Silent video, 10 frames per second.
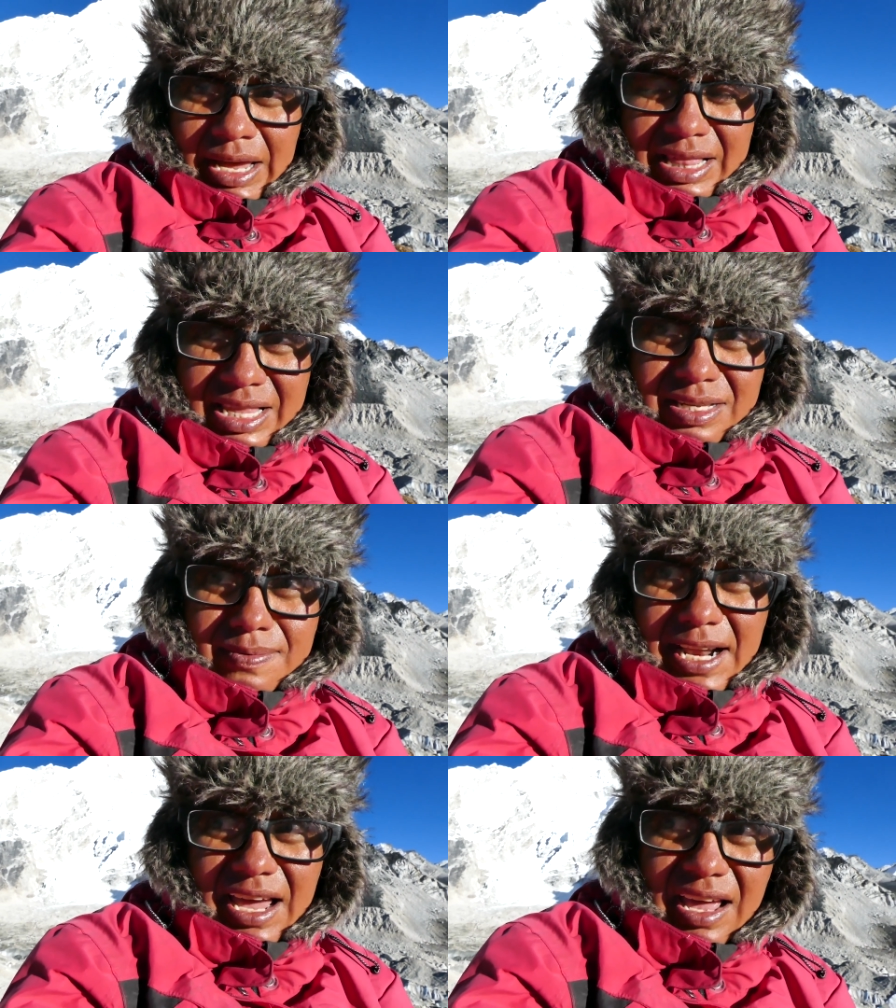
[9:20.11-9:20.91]
And that's
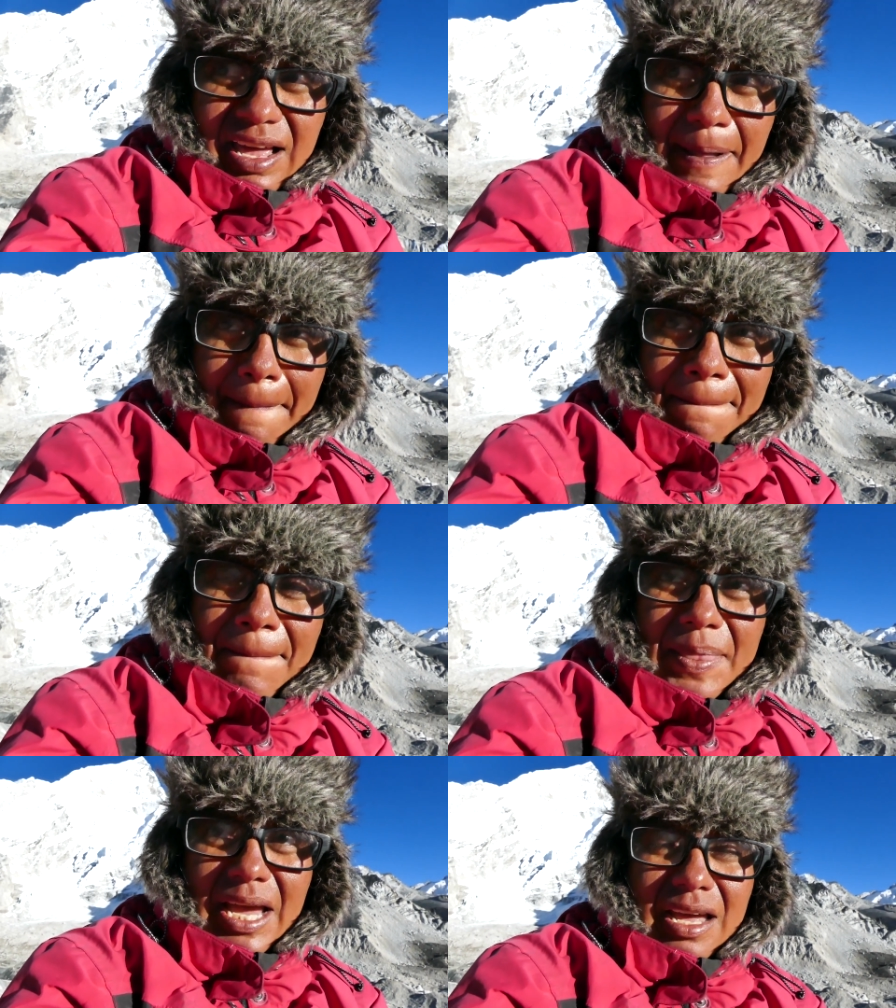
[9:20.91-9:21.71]
what I,
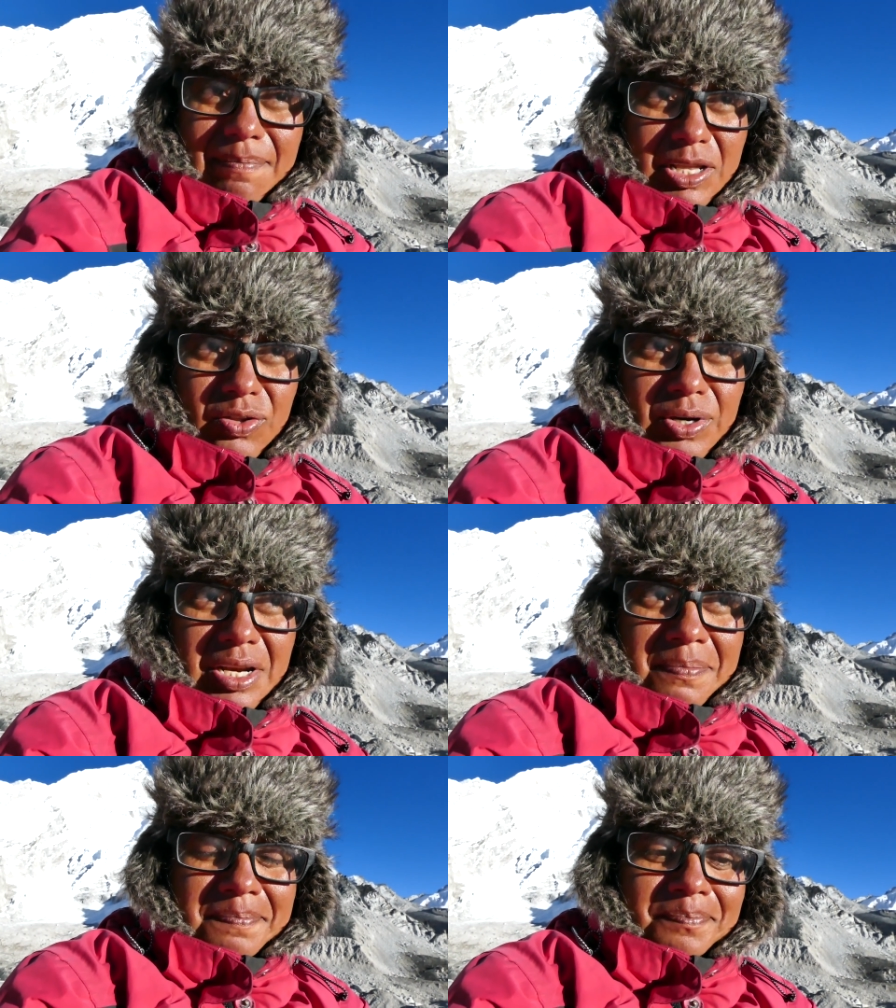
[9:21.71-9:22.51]
I have been
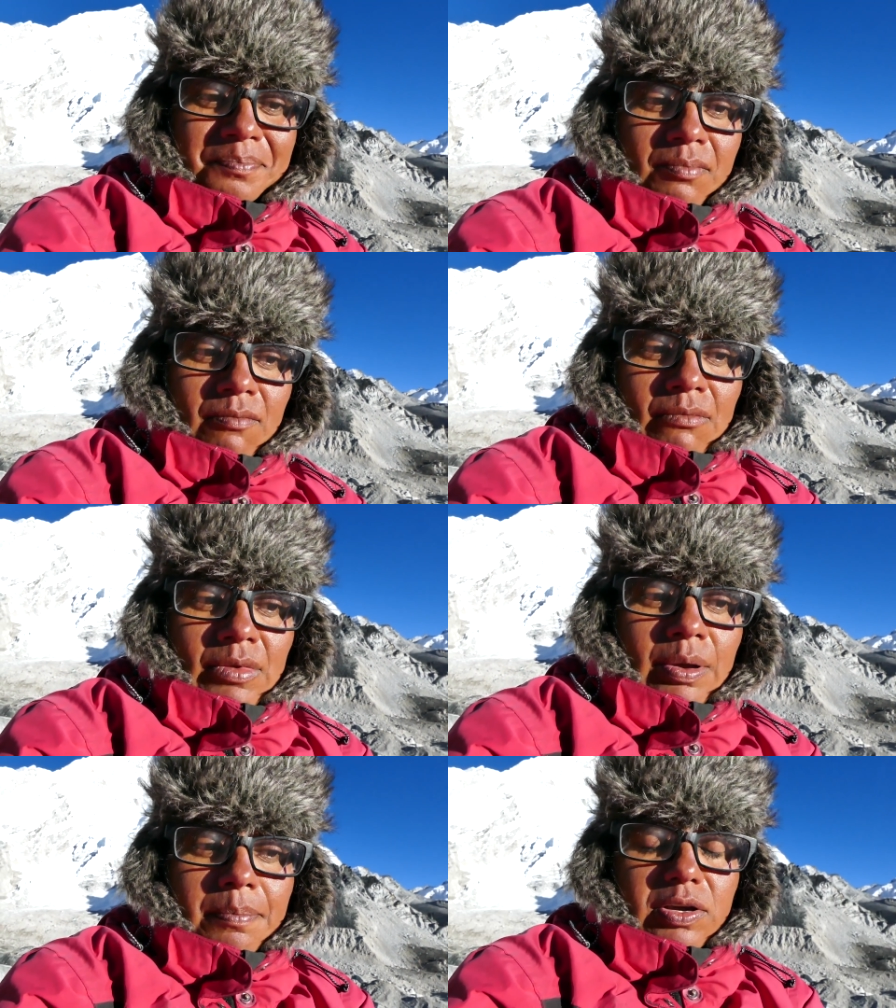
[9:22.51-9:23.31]
doing
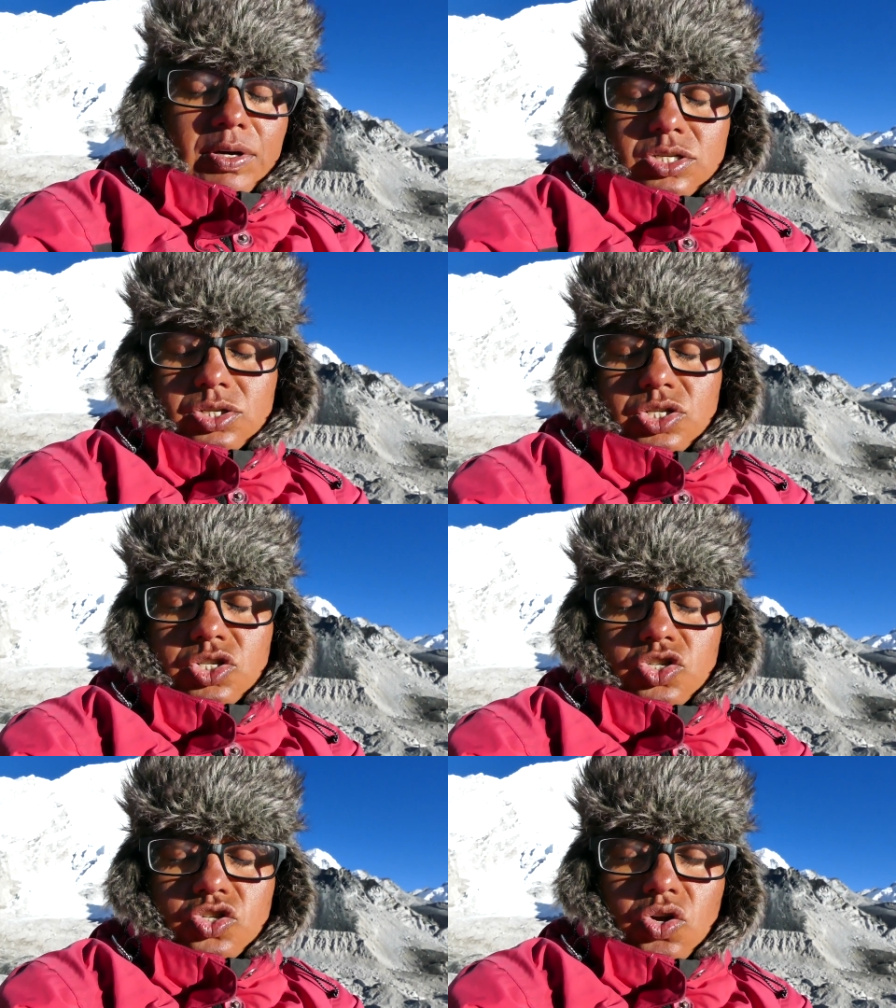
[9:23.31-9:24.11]
but it was
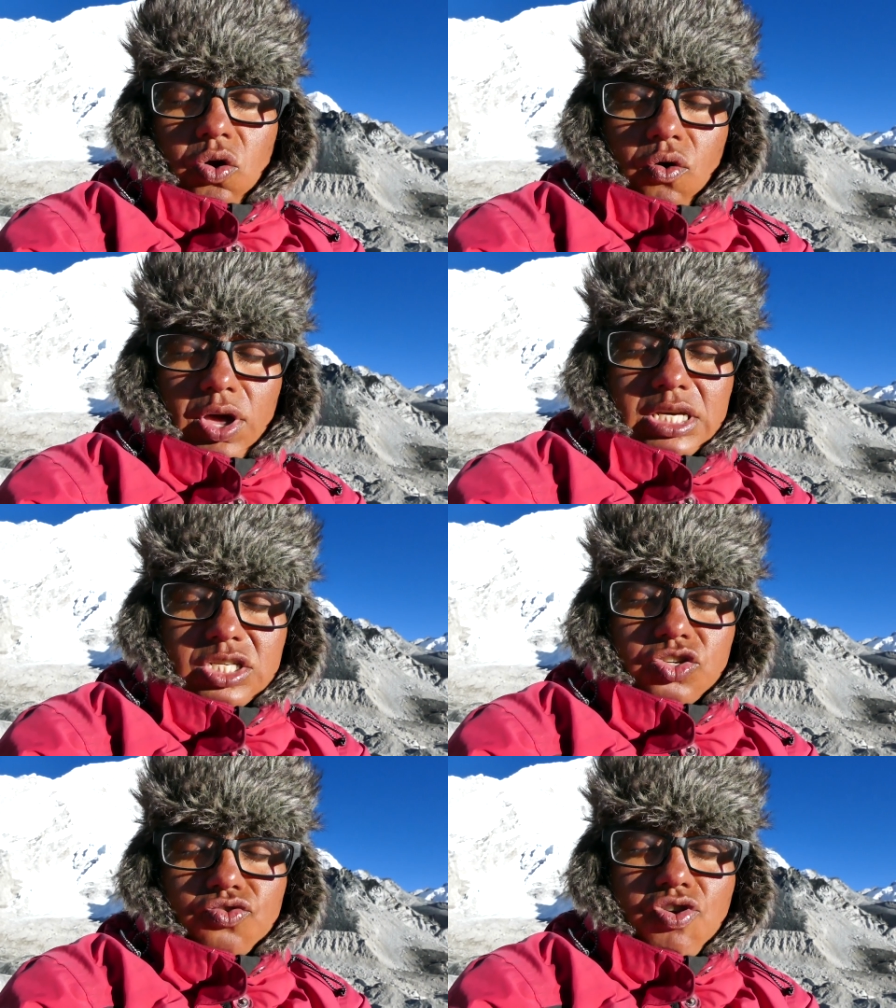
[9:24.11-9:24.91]
so
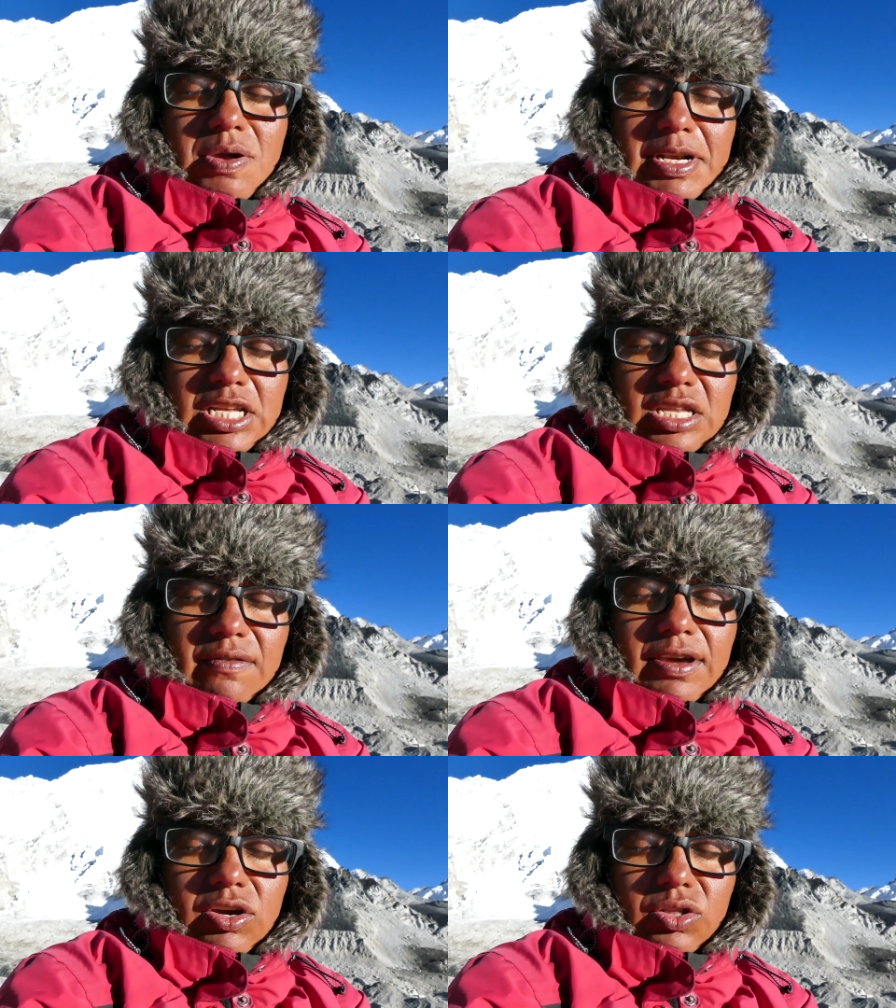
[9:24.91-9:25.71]
extremely
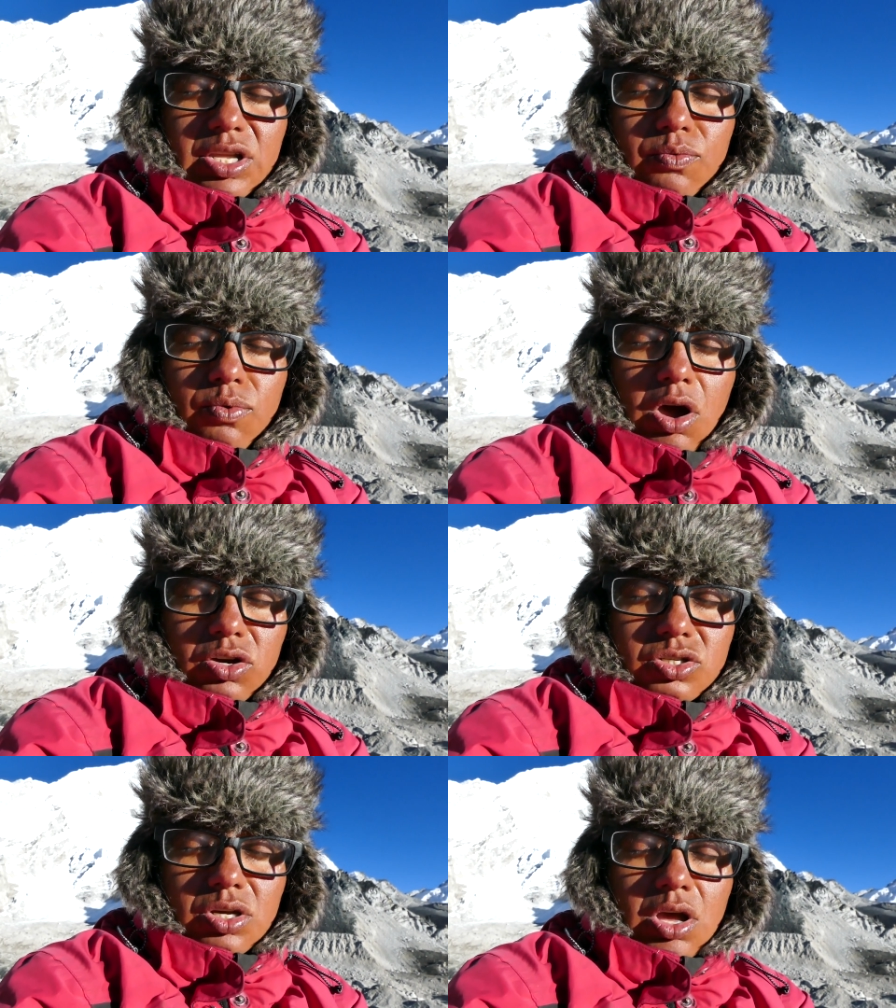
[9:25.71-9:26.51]
difficult. The
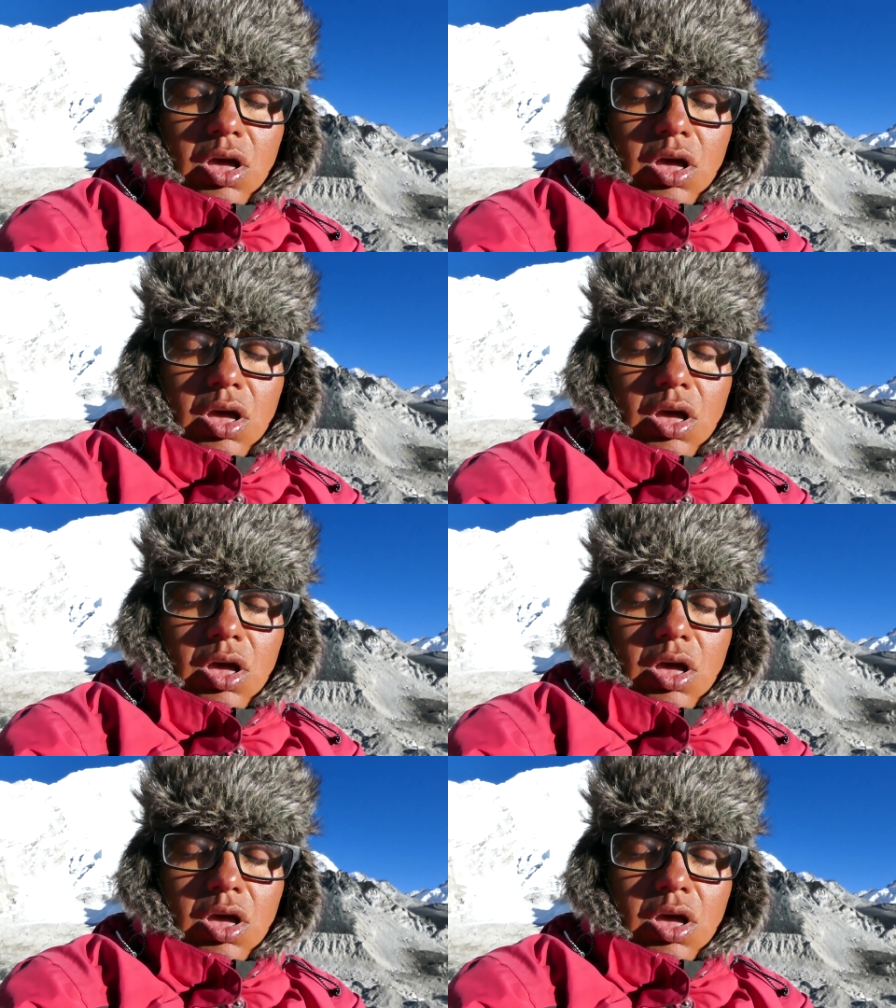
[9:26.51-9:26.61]
rocks